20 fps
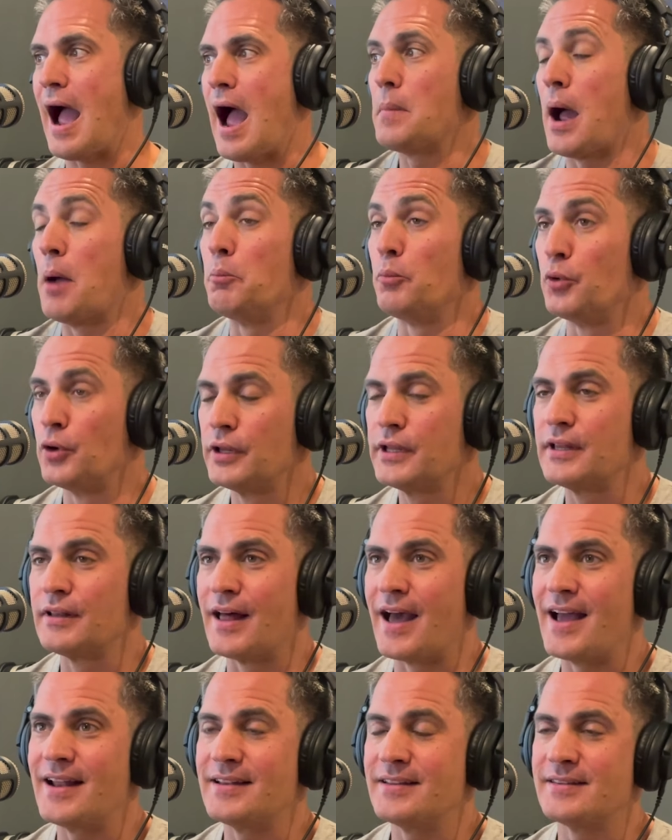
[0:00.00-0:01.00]
I'm really
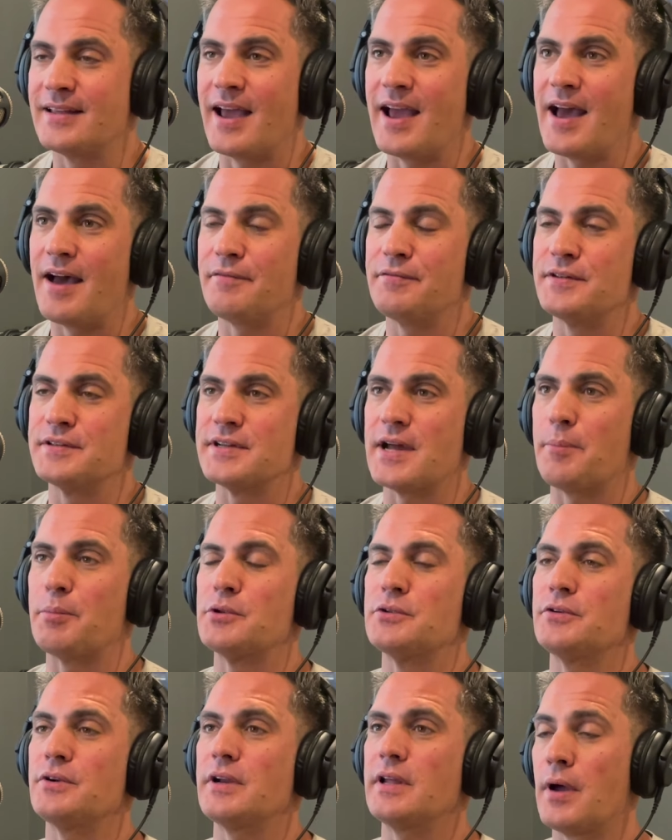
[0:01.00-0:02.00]
glad to have this
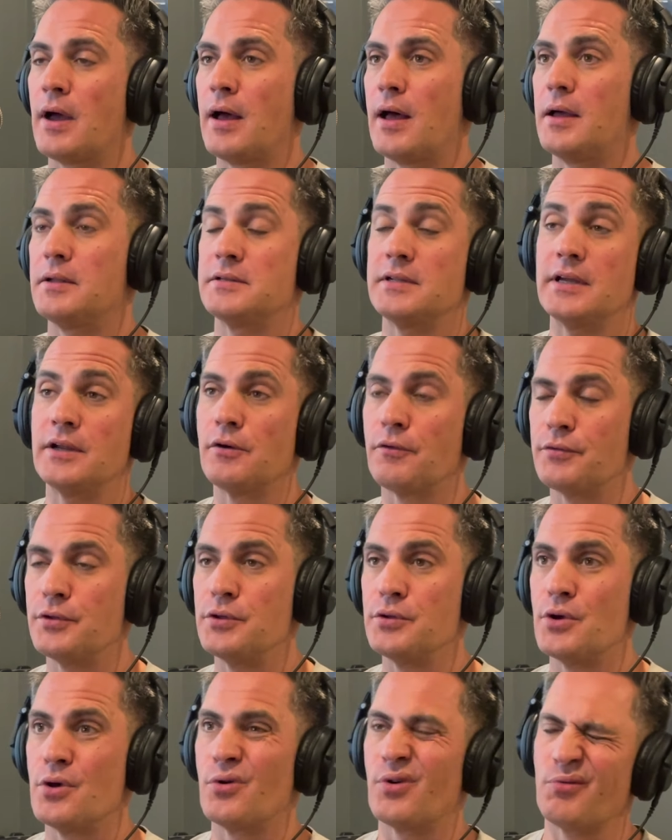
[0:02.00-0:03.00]
opportunity to interview
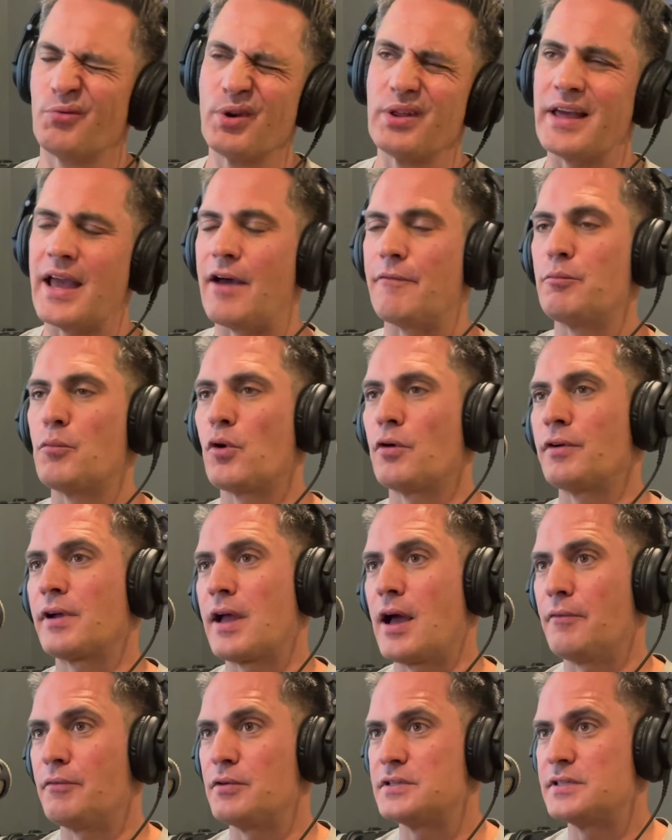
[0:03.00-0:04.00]
you and really have more of a
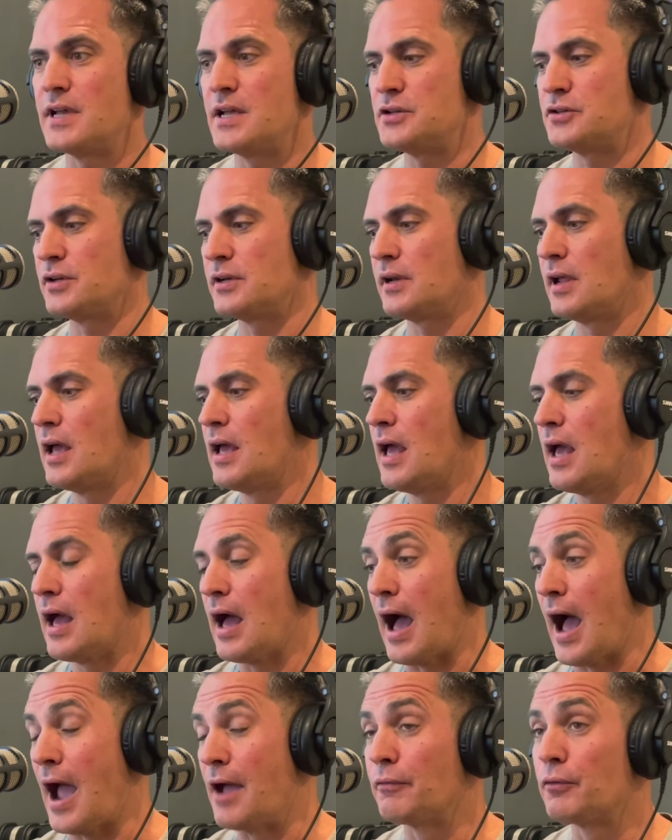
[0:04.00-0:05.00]
conversation.
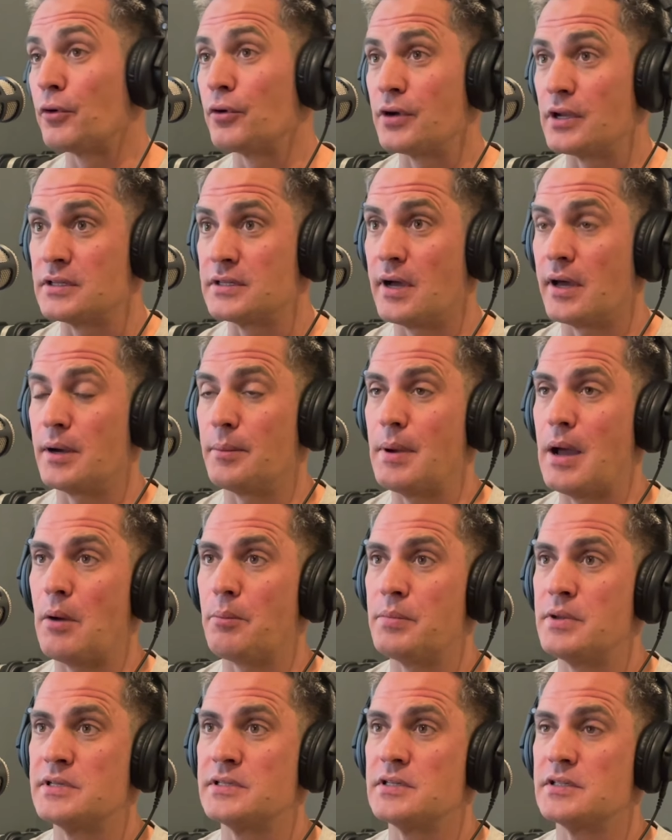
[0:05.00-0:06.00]
I've learned a ton
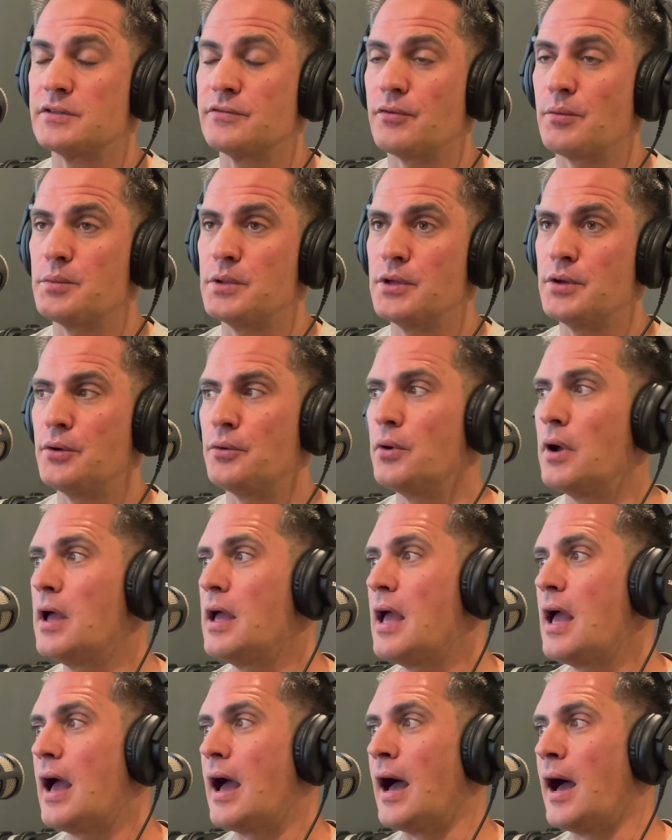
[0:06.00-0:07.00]
about business from you.
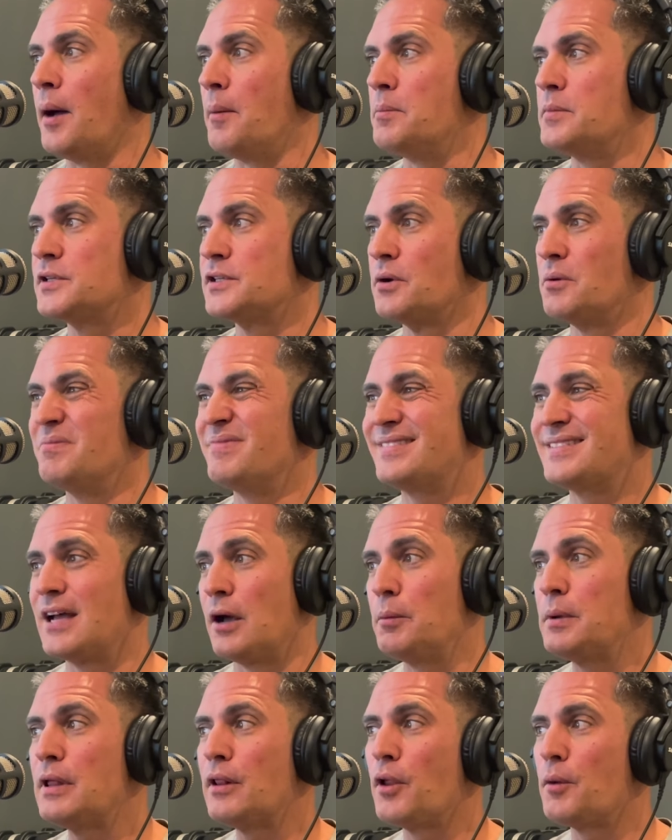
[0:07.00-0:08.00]
So
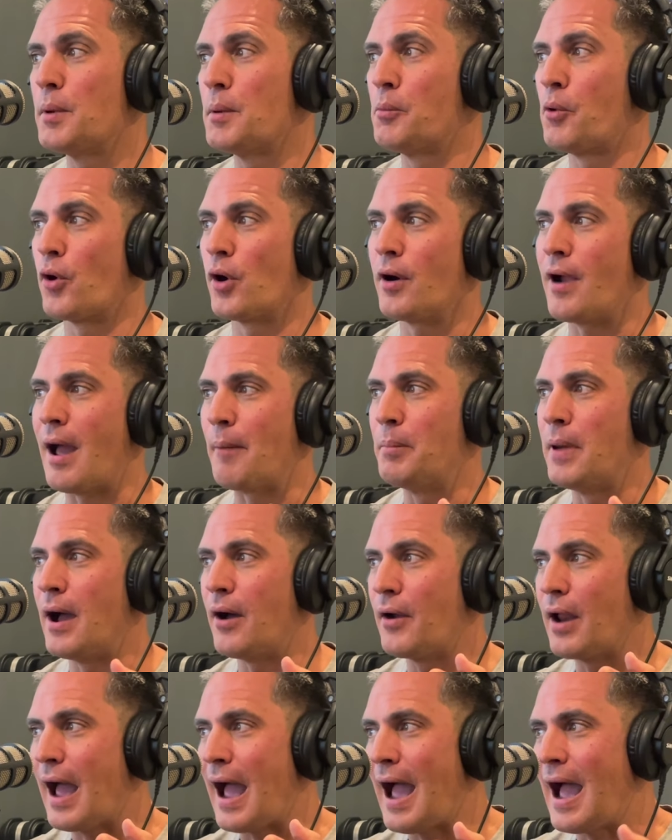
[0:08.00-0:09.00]
tell me a little bit more
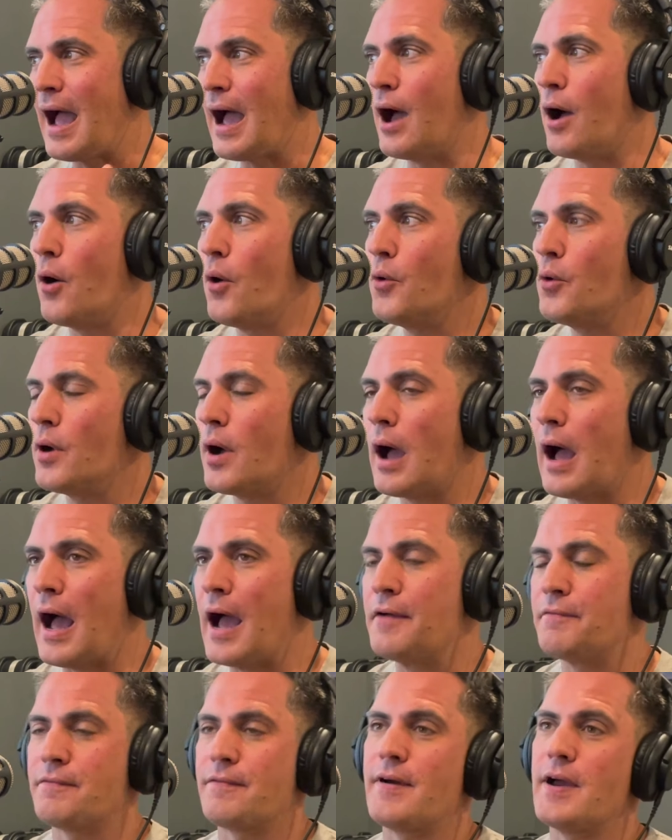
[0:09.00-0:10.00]
about how
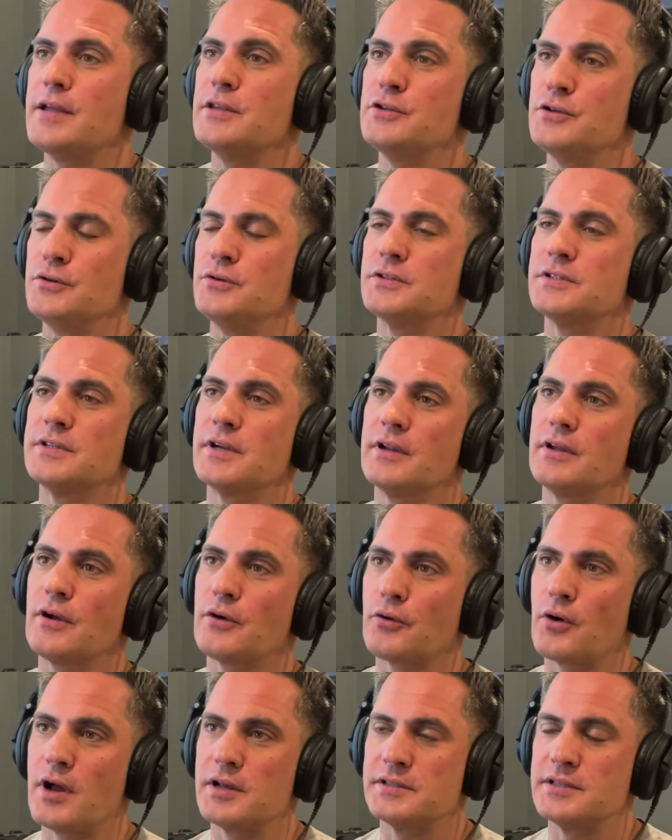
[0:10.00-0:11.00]
I find you sitting
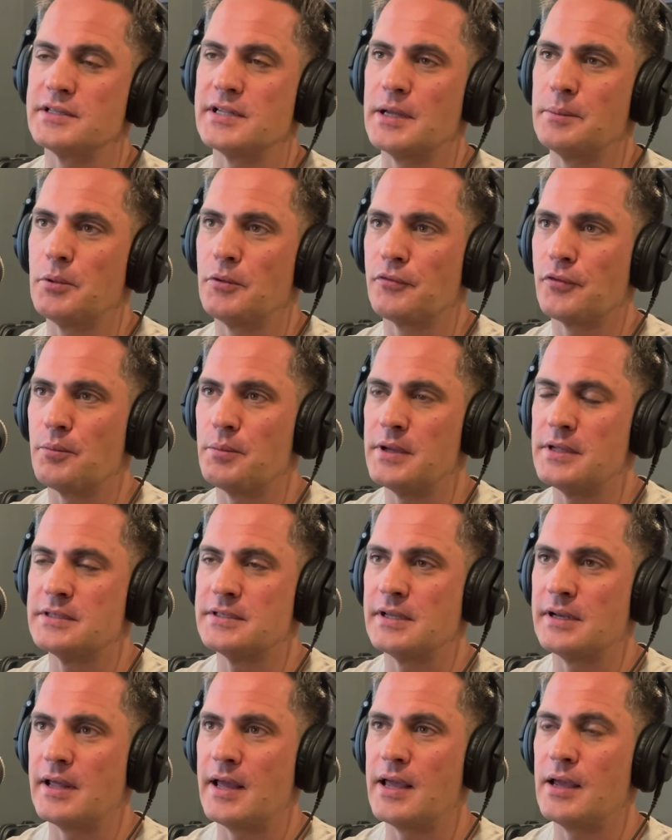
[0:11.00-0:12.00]
across the table from me
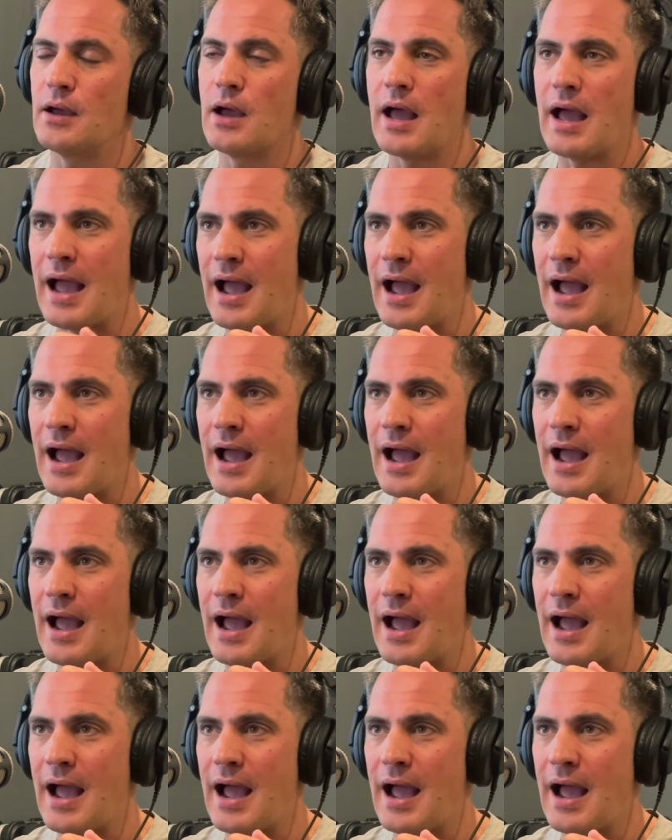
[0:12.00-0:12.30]
today.